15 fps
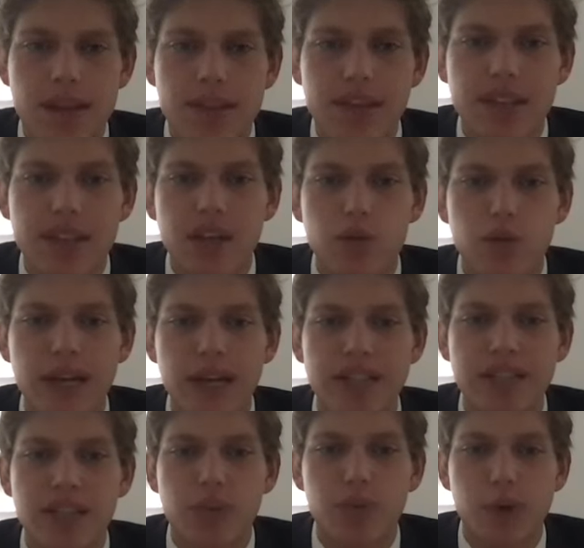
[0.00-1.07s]
This
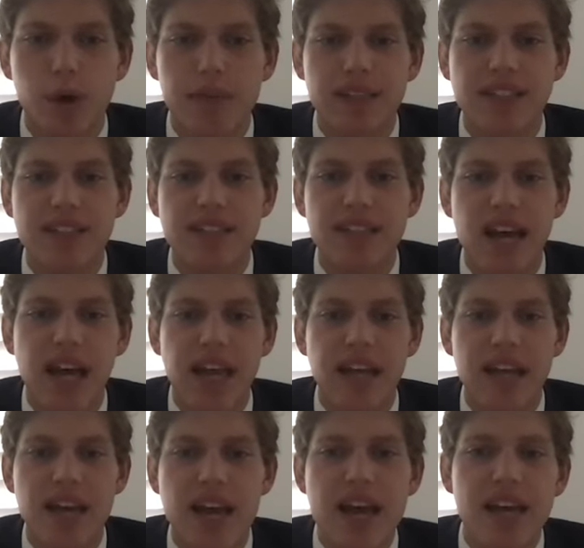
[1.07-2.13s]
unrest in Roman
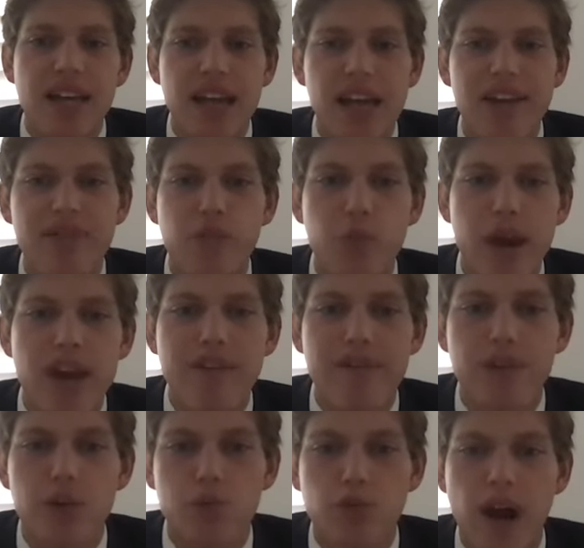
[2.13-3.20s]
society gave way
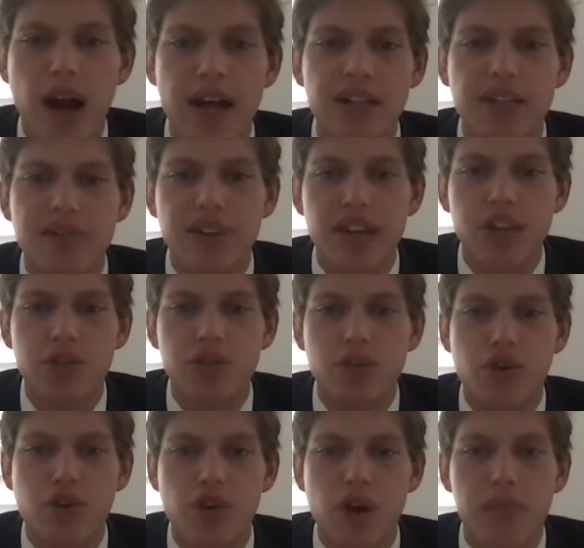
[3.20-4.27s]
for the rise of
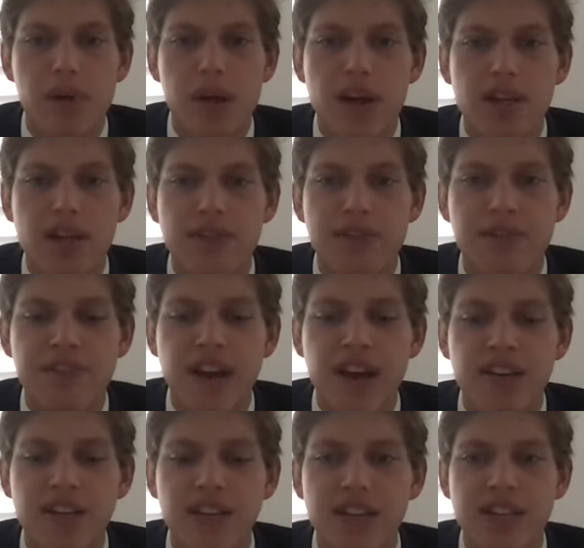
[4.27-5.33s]
Eastern Europe to
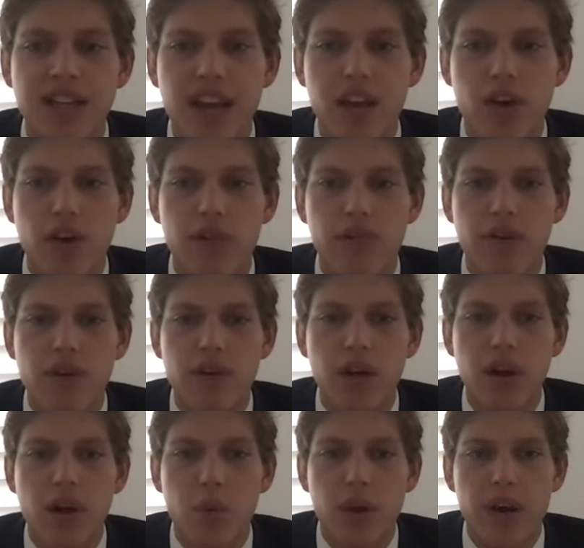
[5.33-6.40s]
finally take over
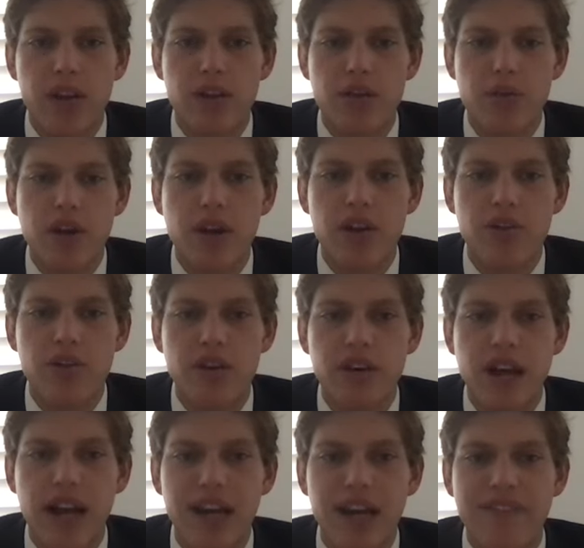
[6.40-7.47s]
when in
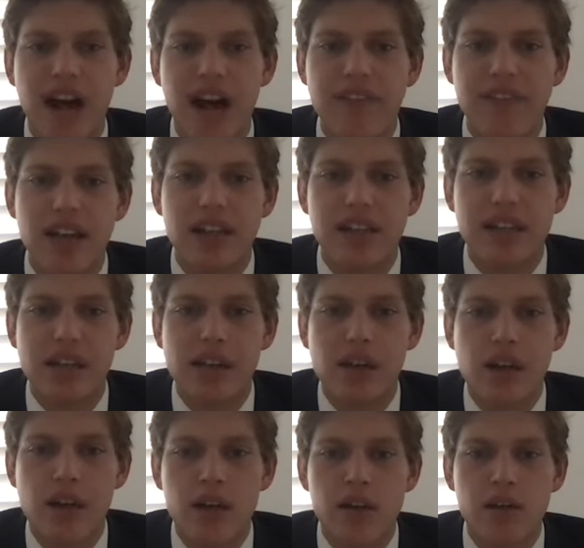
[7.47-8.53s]
395 AD, the
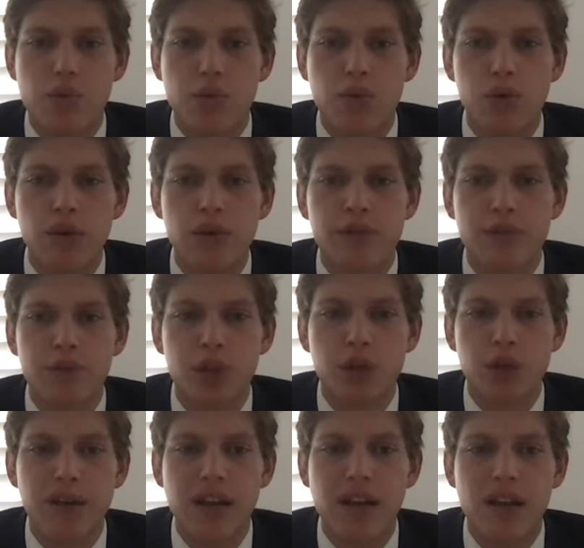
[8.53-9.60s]
ruler of
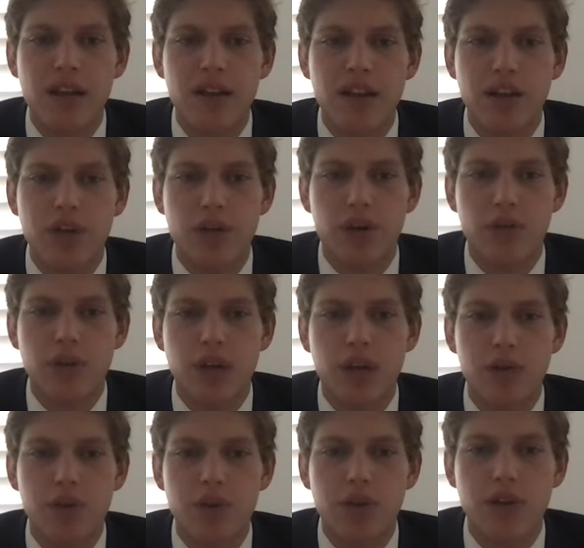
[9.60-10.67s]
Germany, Leader
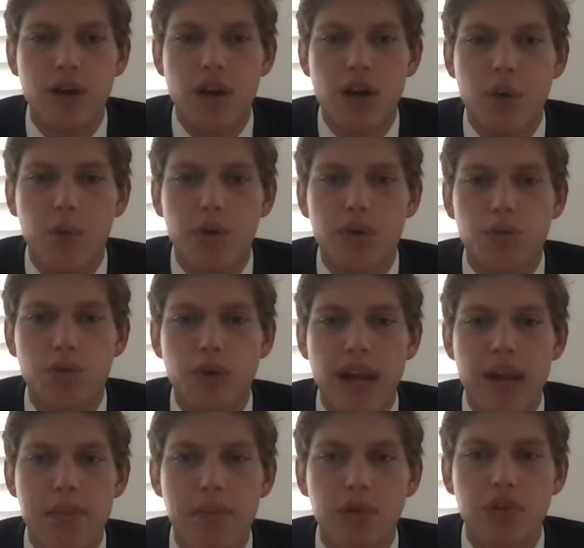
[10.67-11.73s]
Odoacer, was
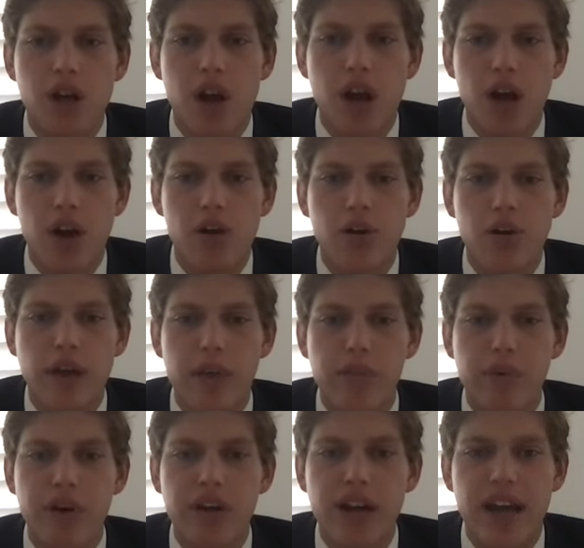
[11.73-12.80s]
able to conquer and
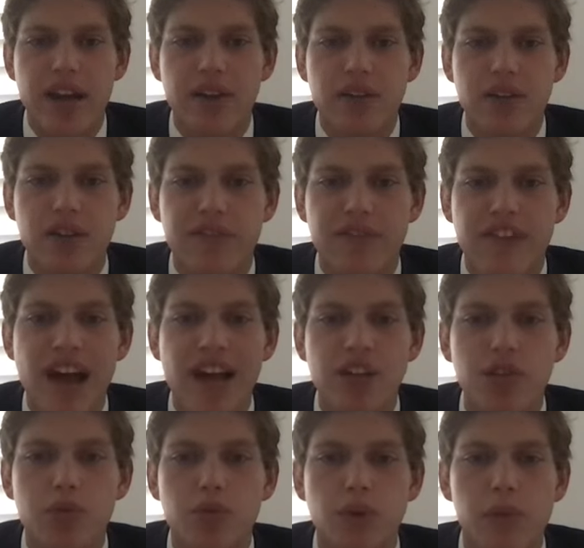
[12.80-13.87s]
put an end to the
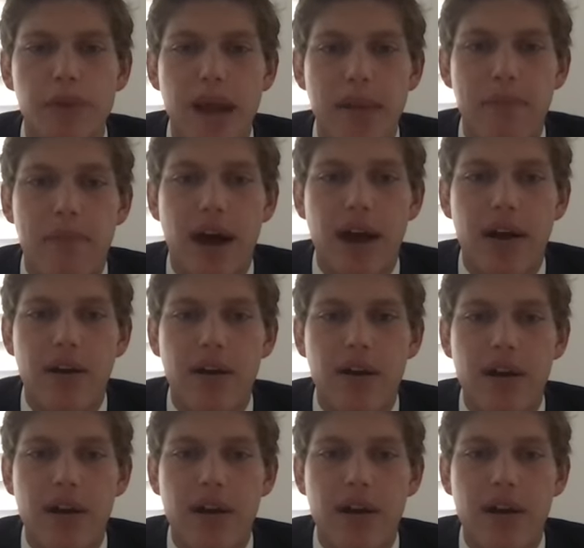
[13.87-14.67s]
vast Roman Empire,